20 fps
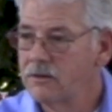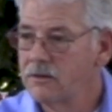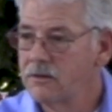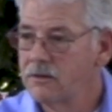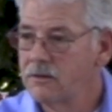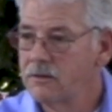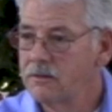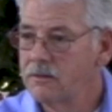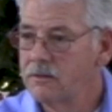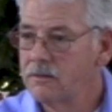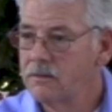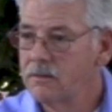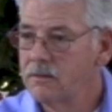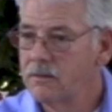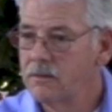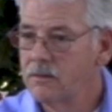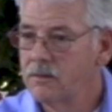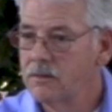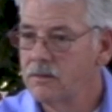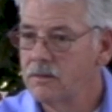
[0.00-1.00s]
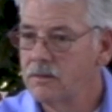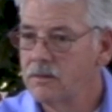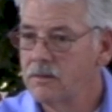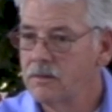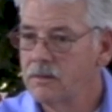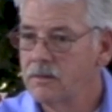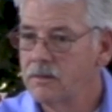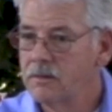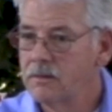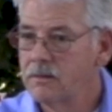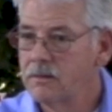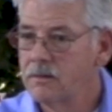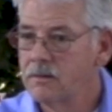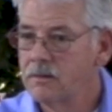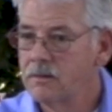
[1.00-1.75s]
Nobody speaks.